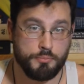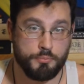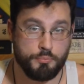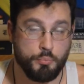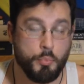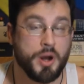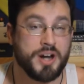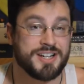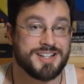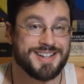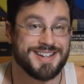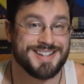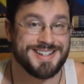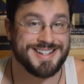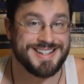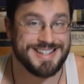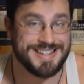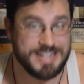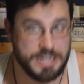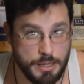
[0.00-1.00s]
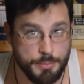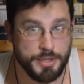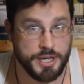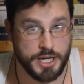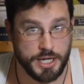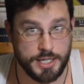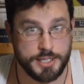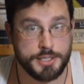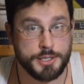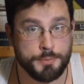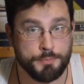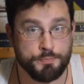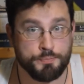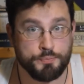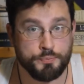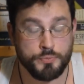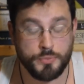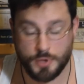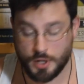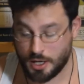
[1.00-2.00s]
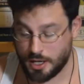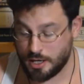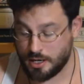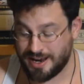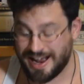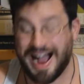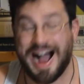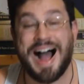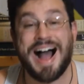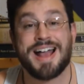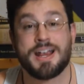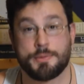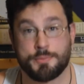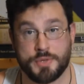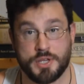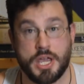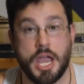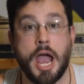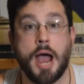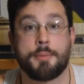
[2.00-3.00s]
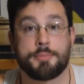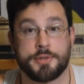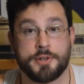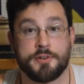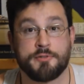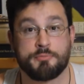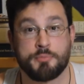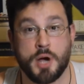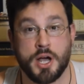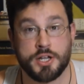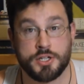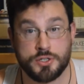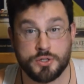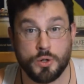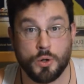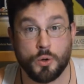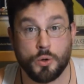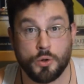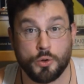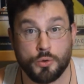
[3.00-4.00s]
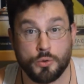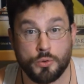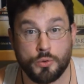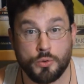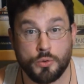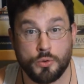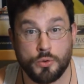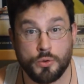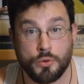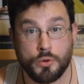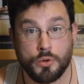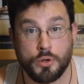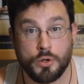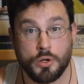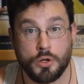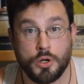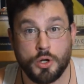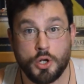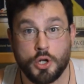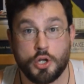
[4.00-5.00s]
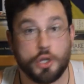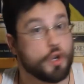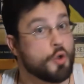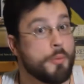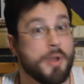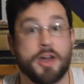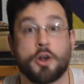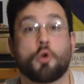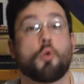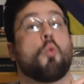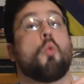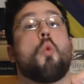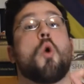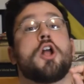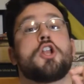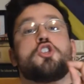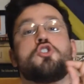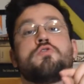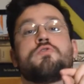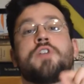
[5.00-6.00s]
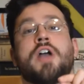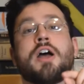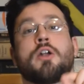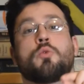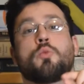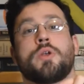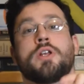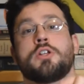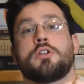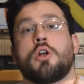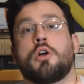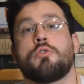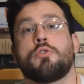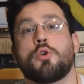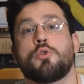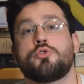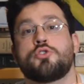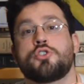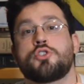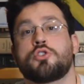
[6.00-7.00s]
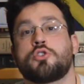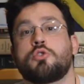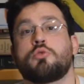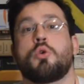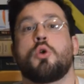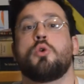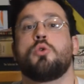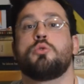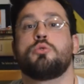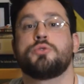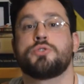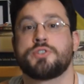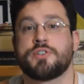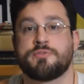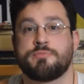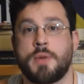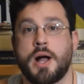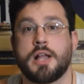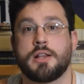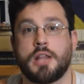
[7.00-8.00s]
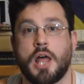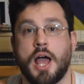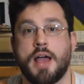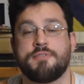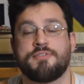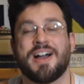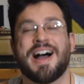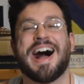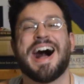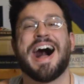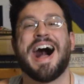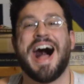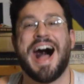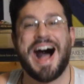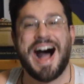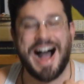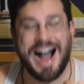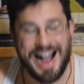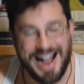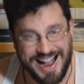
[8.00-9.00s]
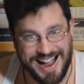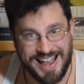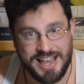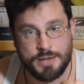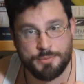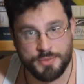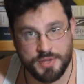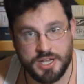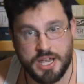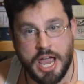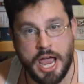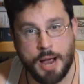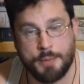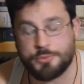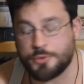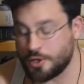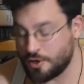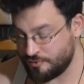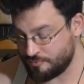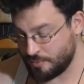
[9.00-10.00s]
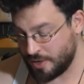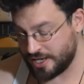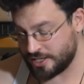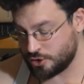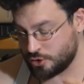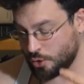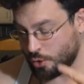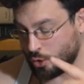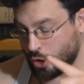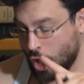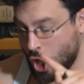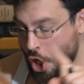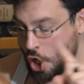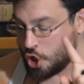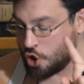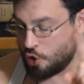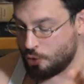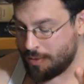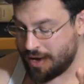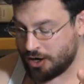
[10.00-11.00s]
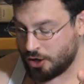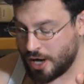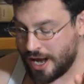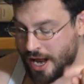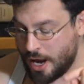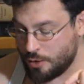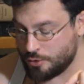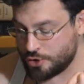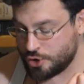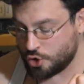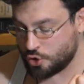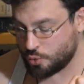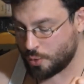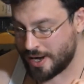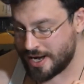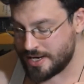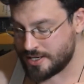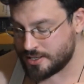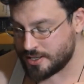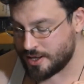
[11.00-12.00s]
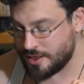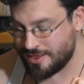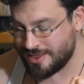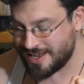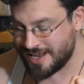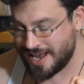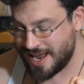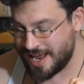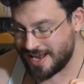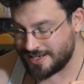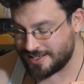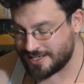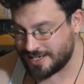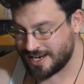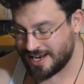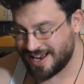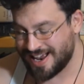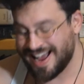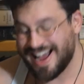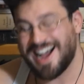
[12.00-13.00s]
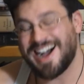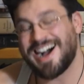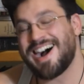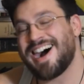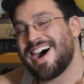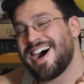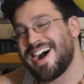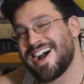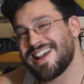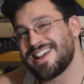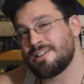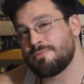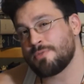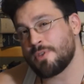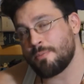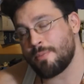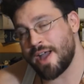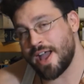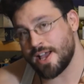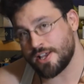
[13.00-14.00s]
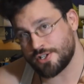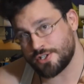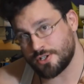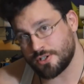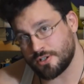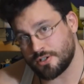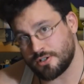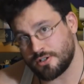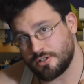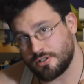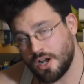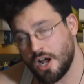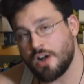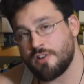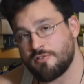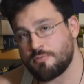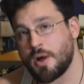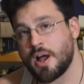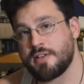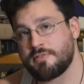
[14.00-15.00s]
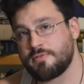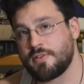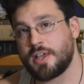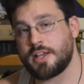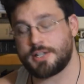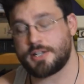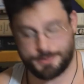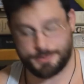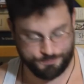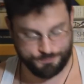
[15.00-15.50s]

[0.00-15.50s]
but condemning it. I am the captain of my soul. No matter what you've got written on those scrolls of my life, I am the captain of my soul. No matter how straight the gate, I am the master of my fate.